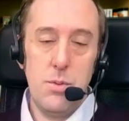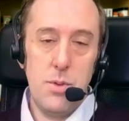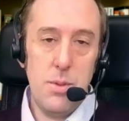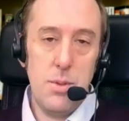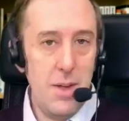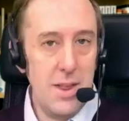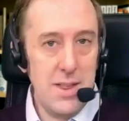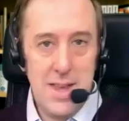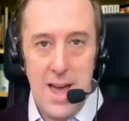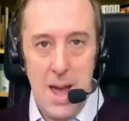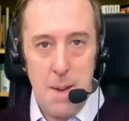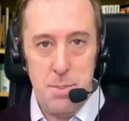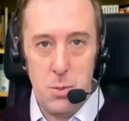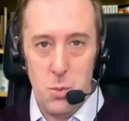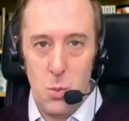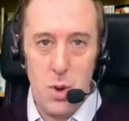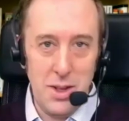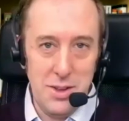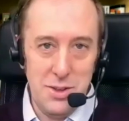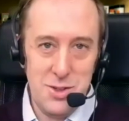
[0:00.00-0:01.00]
Let that happen
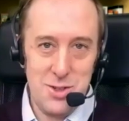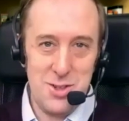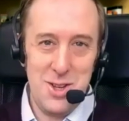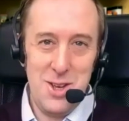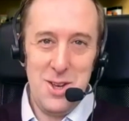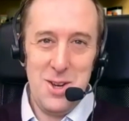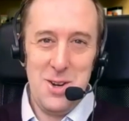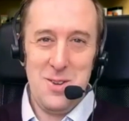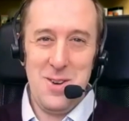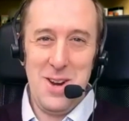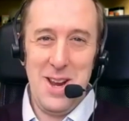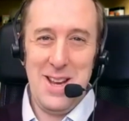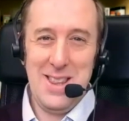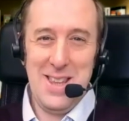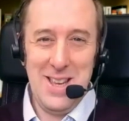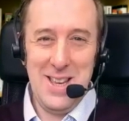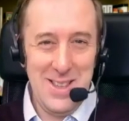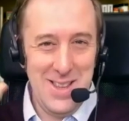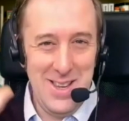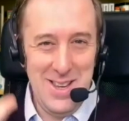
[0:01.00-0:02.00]
once, right?
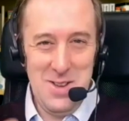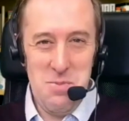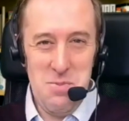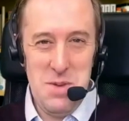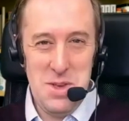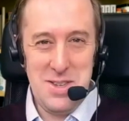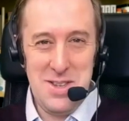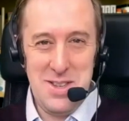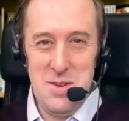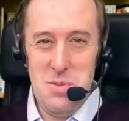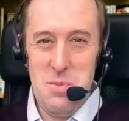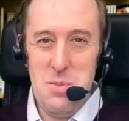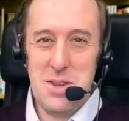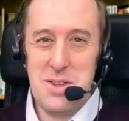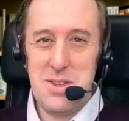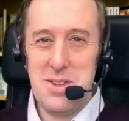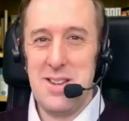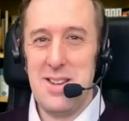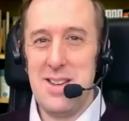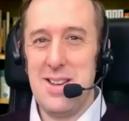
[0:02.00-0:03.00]
That, that you missed, you
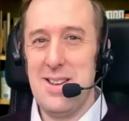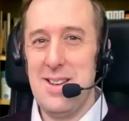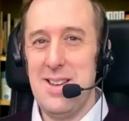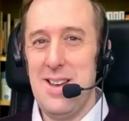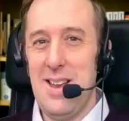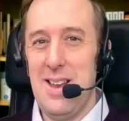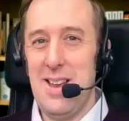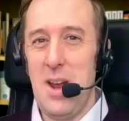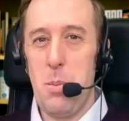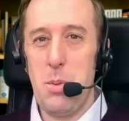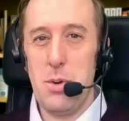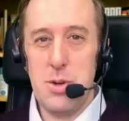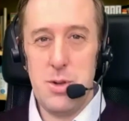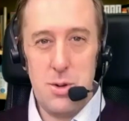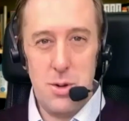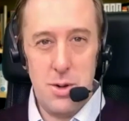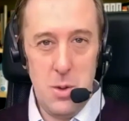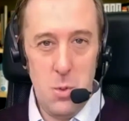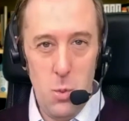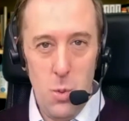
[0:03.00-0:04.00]
missed uh, an
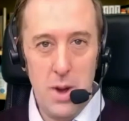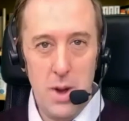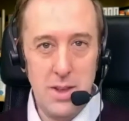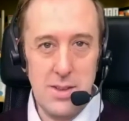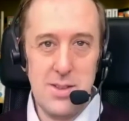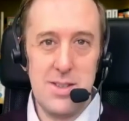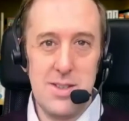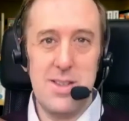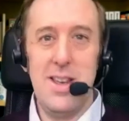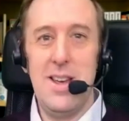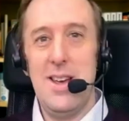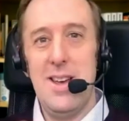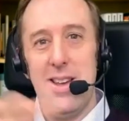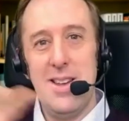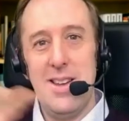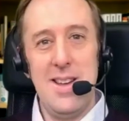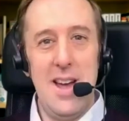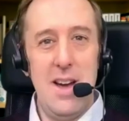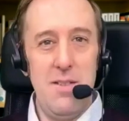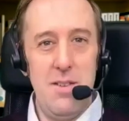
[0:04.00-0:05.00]
opportunity once
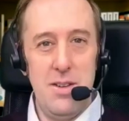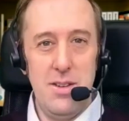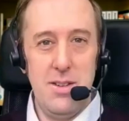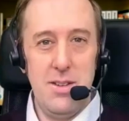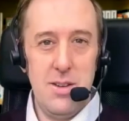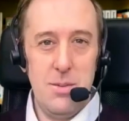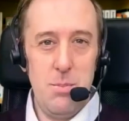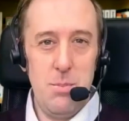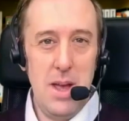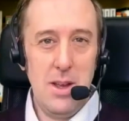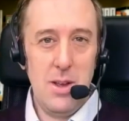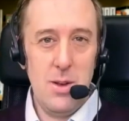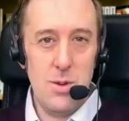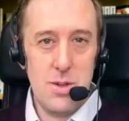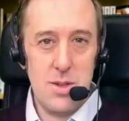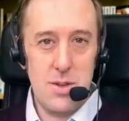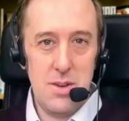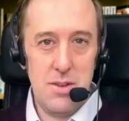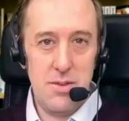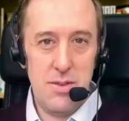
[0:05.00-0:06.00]
to have a, to make
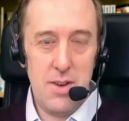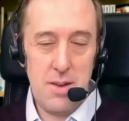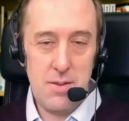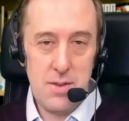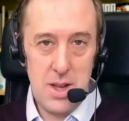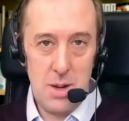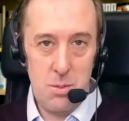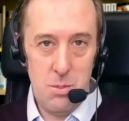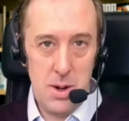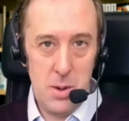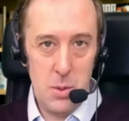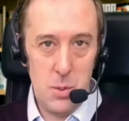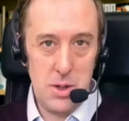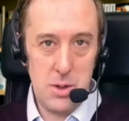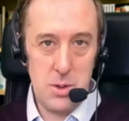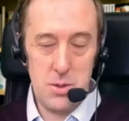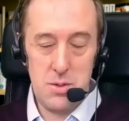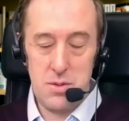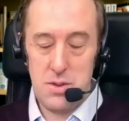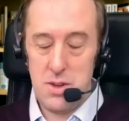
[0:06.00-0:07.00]
use of a five, ten minute
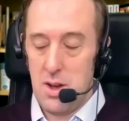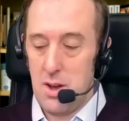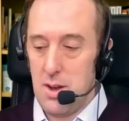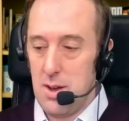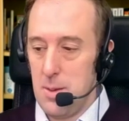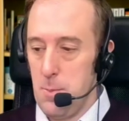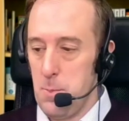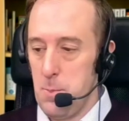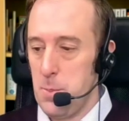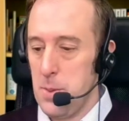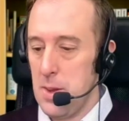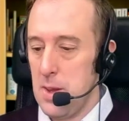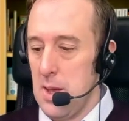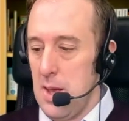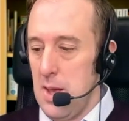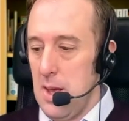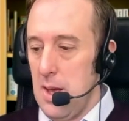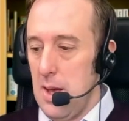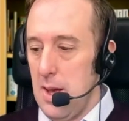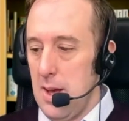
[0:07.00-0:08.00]
window of time
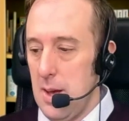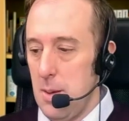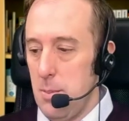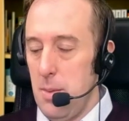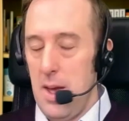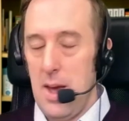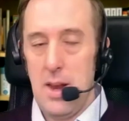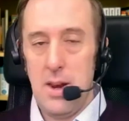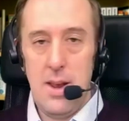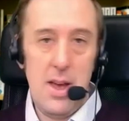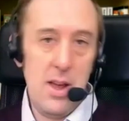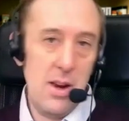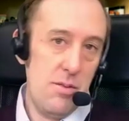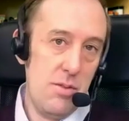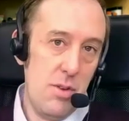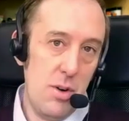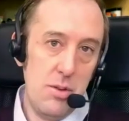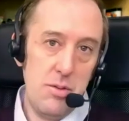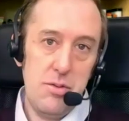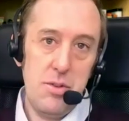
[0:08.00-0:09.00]
um, and, and
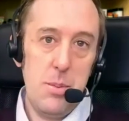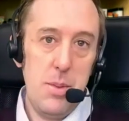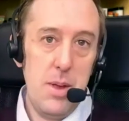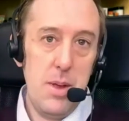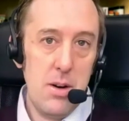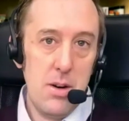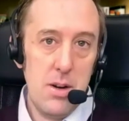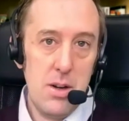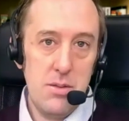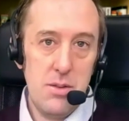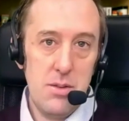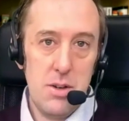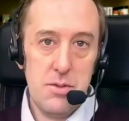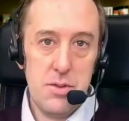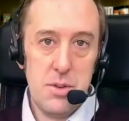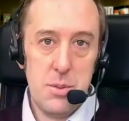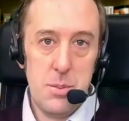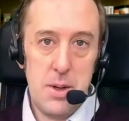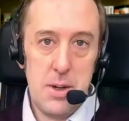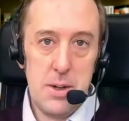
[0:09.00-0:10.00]
evolve from there, evolve
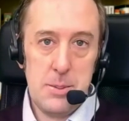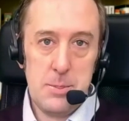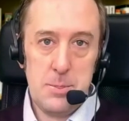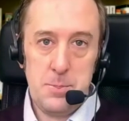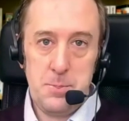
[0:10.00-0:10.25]
from there.